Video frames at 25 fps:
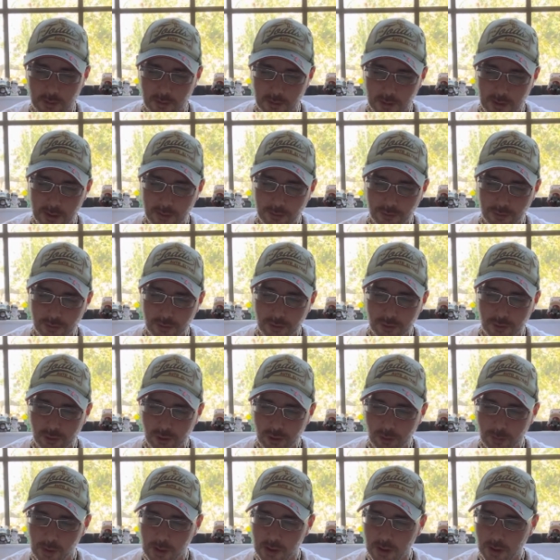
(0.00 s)
His
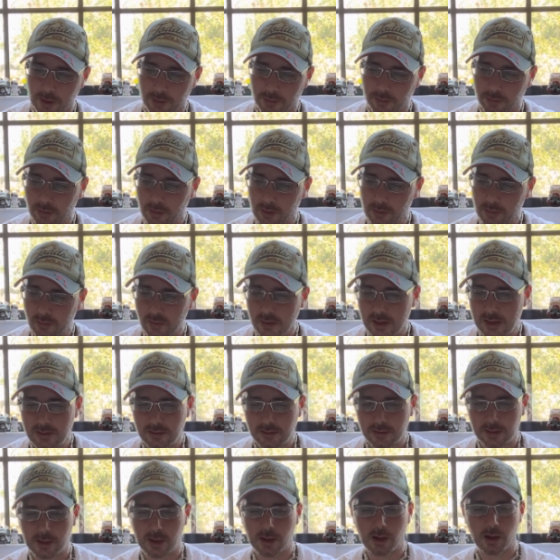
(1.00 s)
too, because they
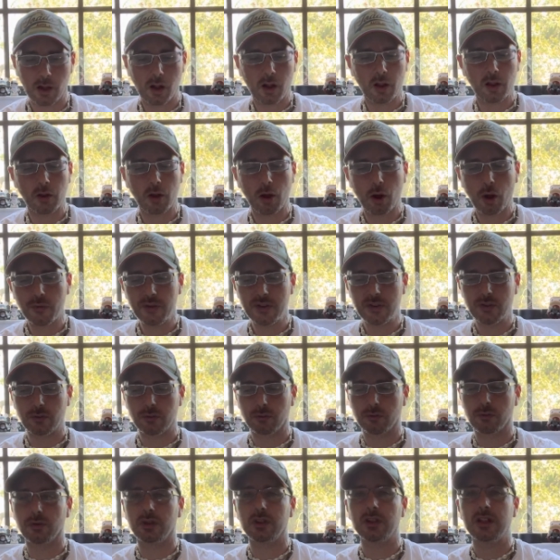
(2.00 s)
tell all
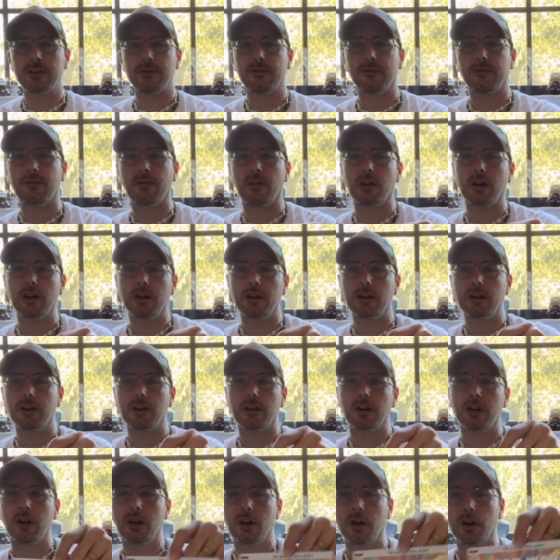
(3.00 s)
these really
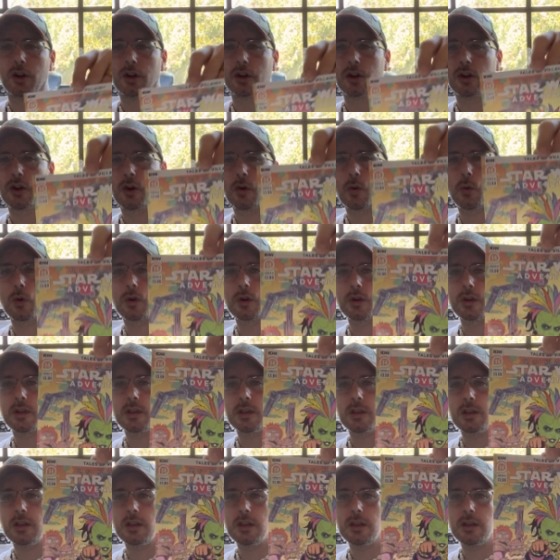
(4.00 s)
fun,
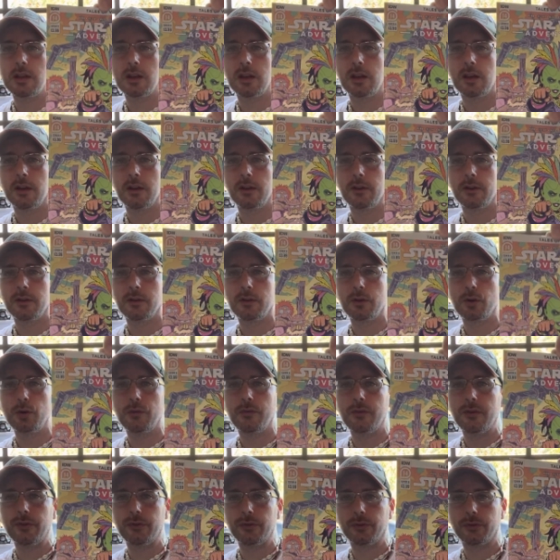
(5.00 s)
quirky,
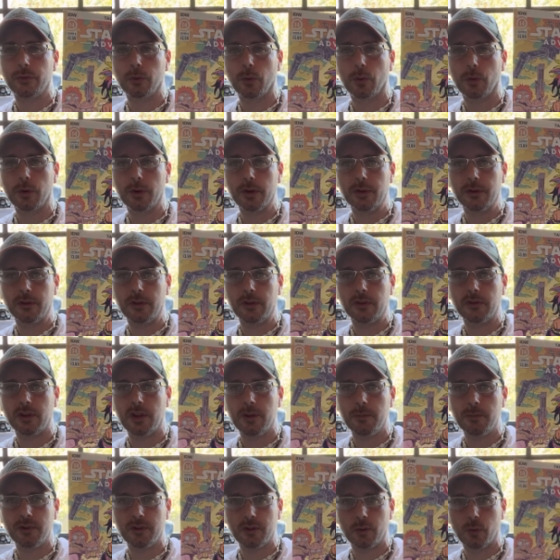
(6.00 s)
goofy stories, these
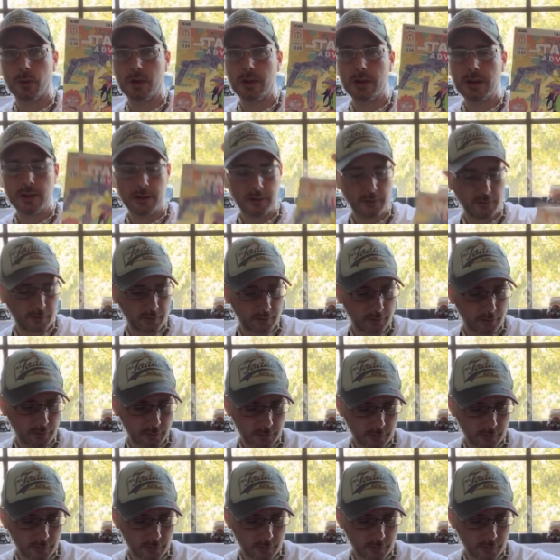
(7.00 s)
in-betweens